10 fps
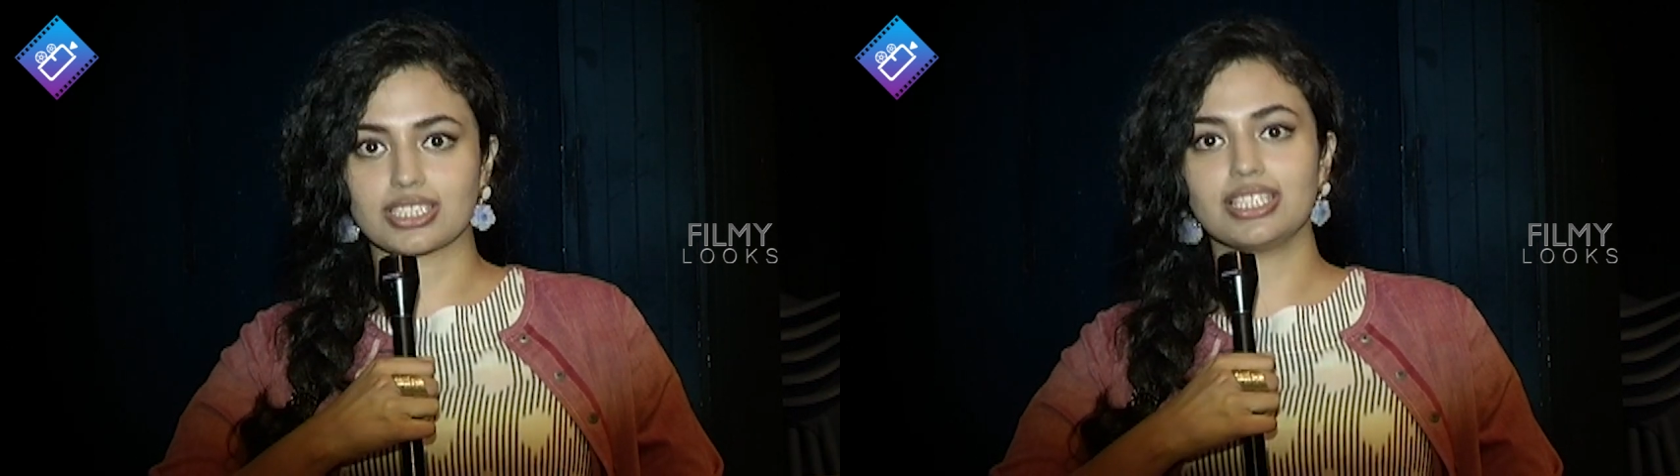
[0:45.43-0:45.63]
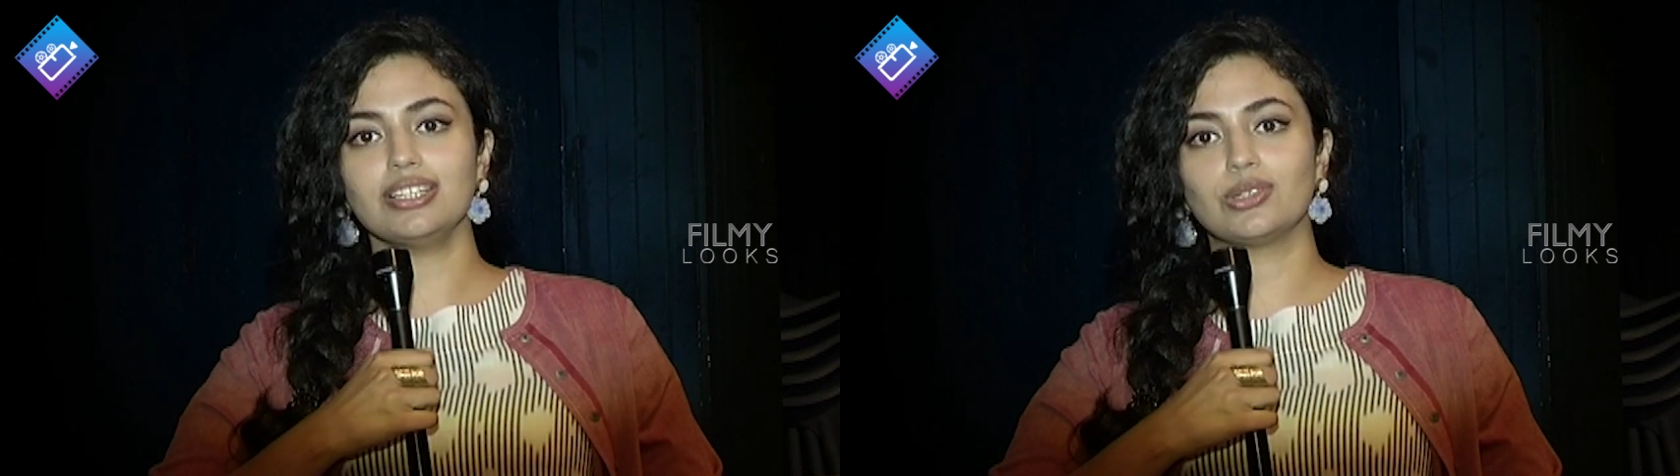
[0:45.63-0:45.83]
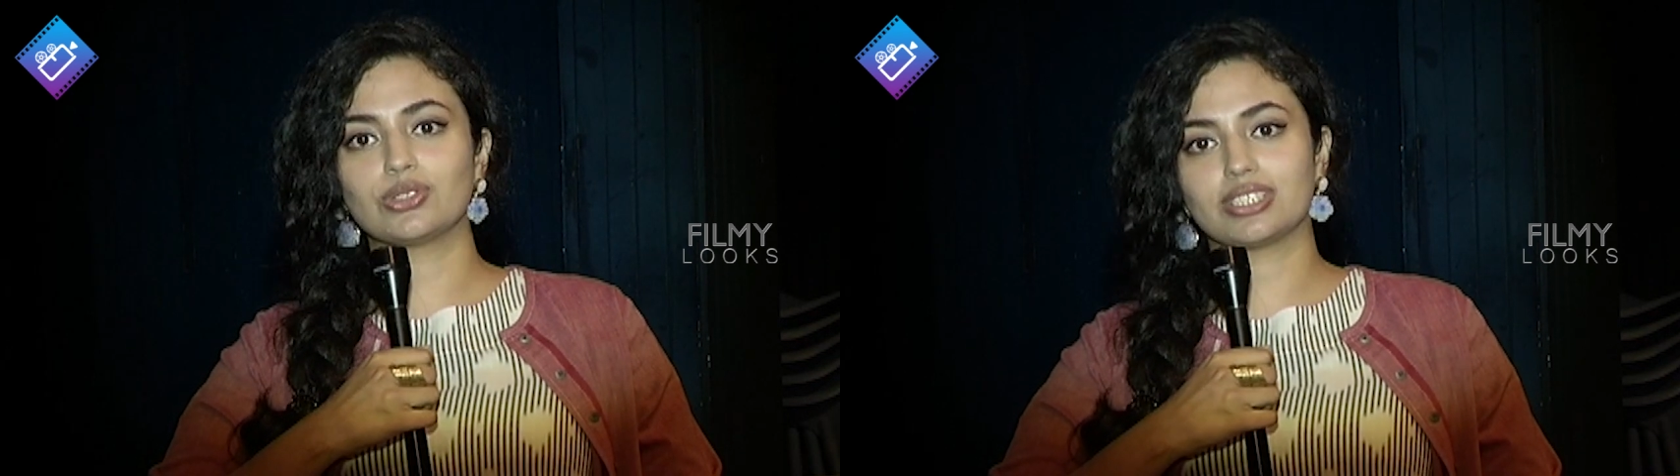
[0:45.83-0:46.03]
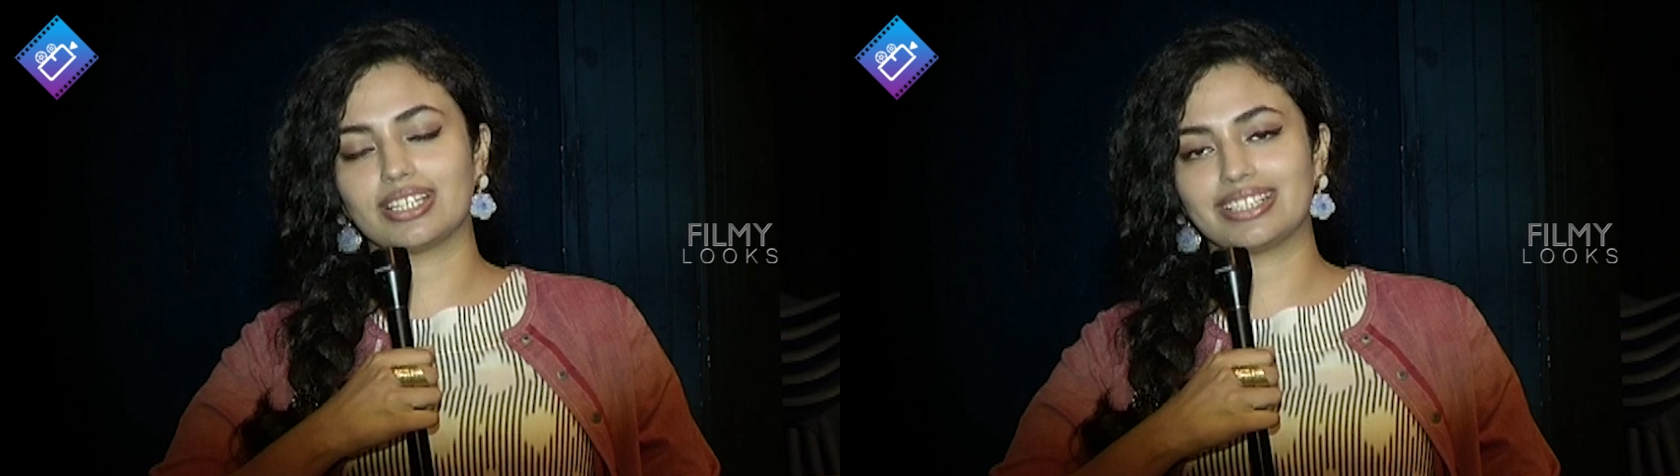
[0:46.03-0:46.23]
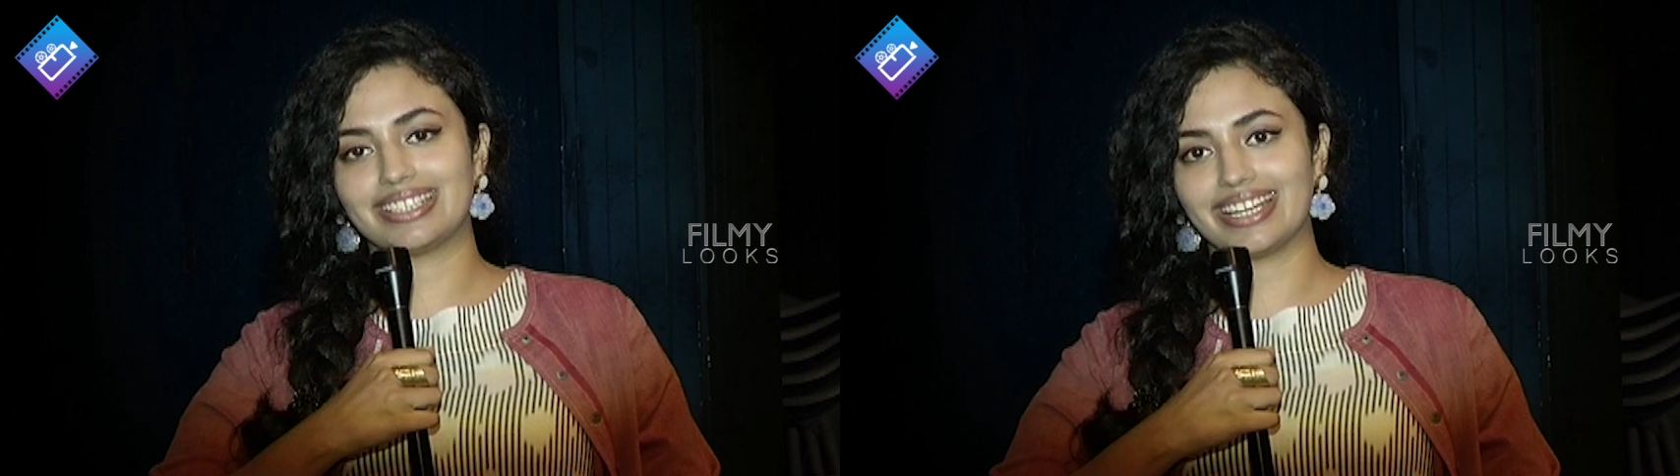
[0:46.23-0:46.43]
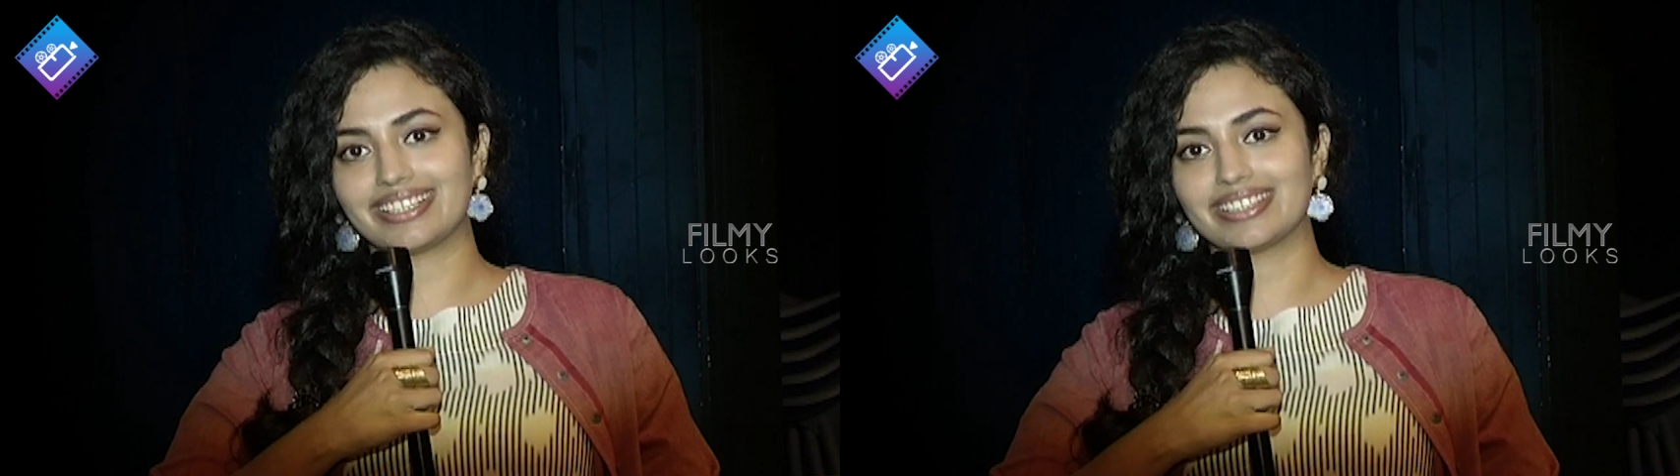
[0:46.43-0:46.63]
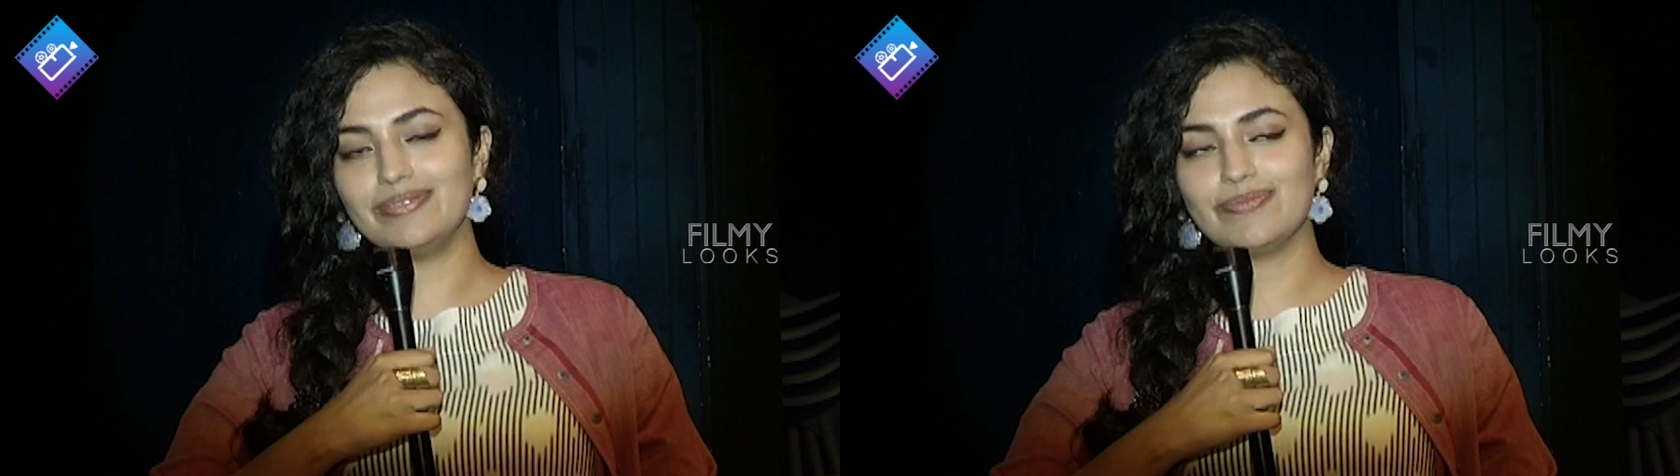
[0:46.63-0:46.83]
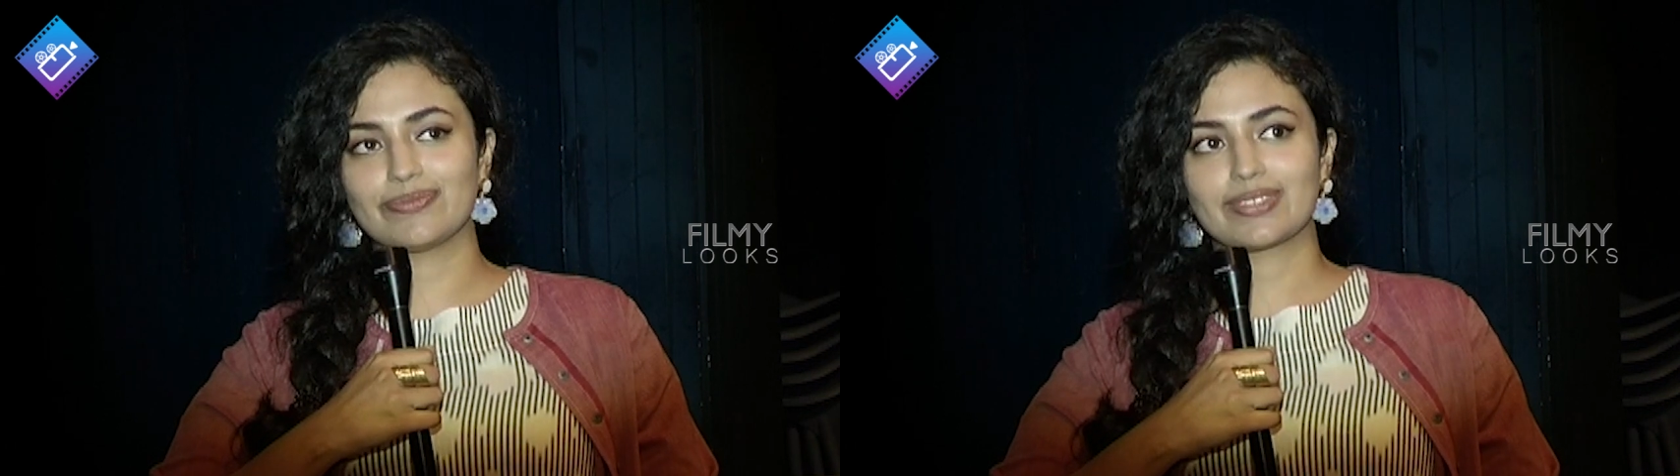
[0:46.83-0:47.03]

Sashii, who's our director,